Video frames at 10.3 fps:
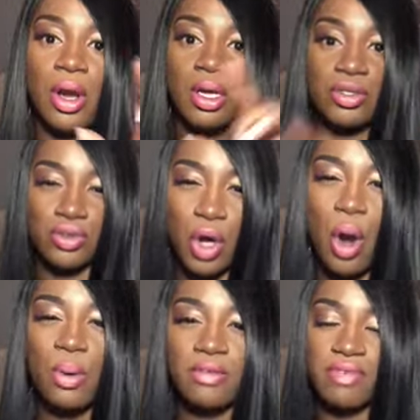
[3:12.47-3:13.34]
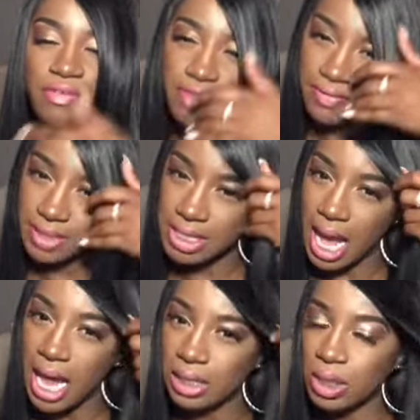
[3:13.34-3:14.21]
is going for
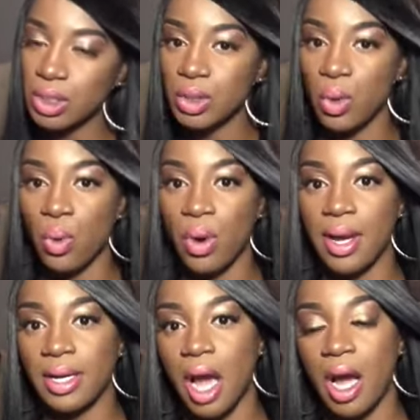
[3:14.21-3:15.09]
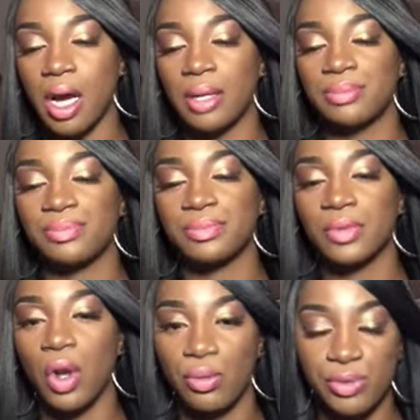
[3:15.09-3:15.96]
$50 on
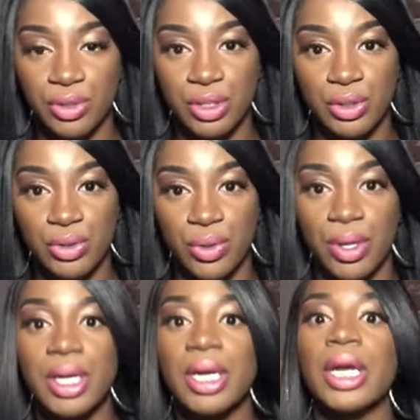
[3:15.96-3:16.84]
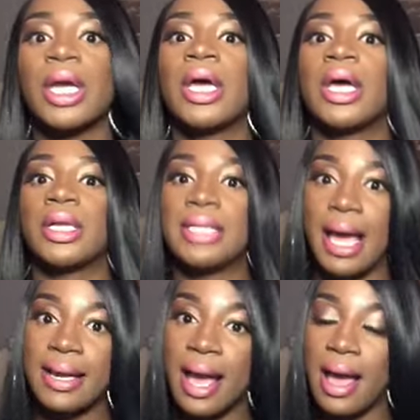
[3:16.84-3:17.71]

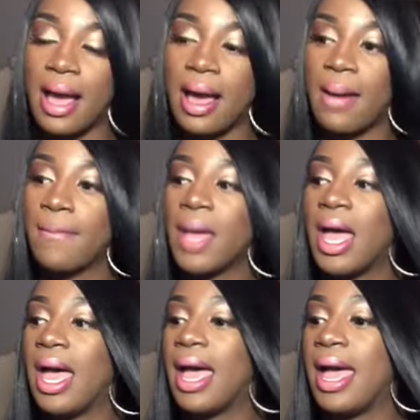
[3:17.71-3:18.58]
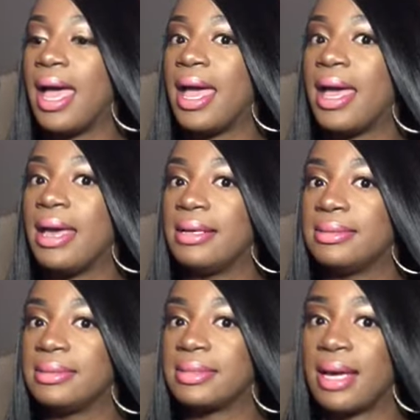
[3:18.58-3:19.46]
GoBeautyNewYork.com,
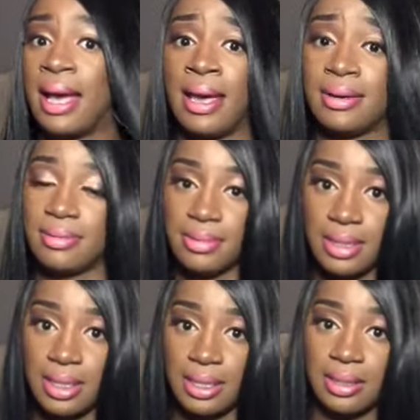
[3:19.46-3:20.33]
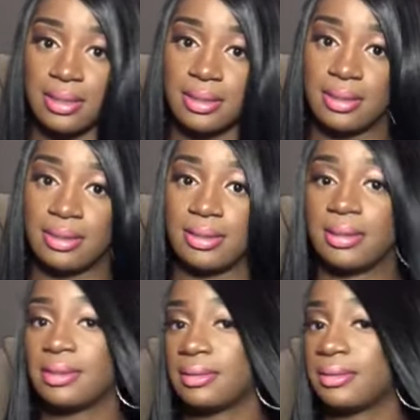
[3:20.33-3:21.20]
and I don't think,
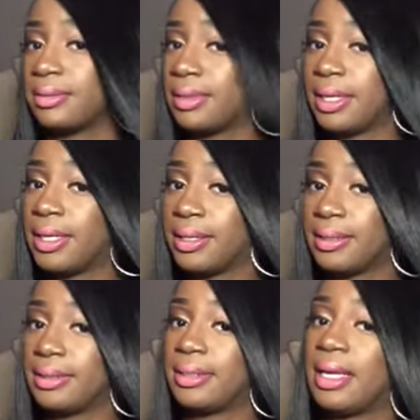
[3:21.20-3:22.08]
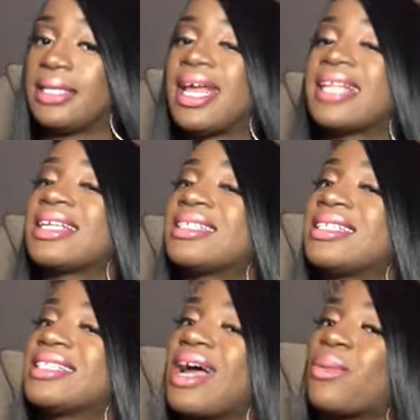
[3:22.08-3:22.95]
not that
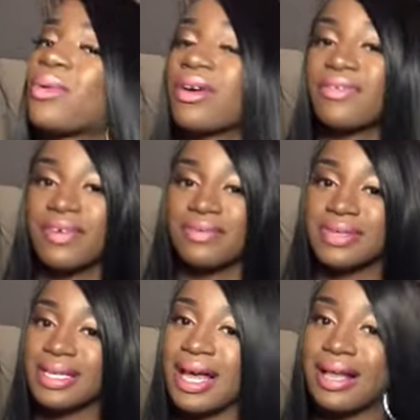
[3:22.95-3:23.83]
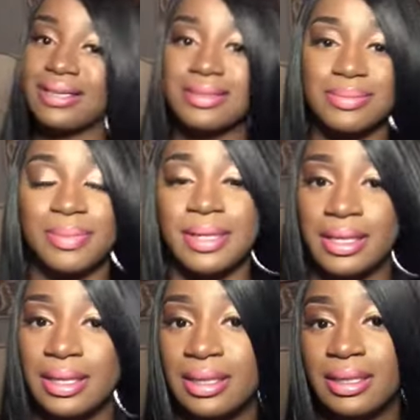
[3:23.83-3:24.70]
she's not worth $50,
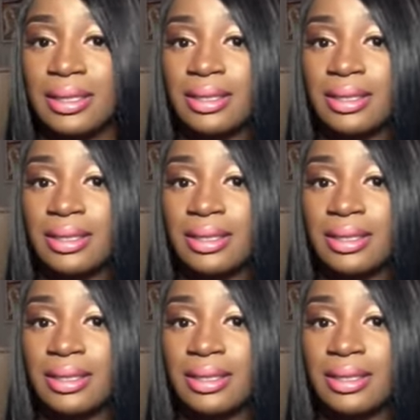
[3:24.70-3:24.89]
but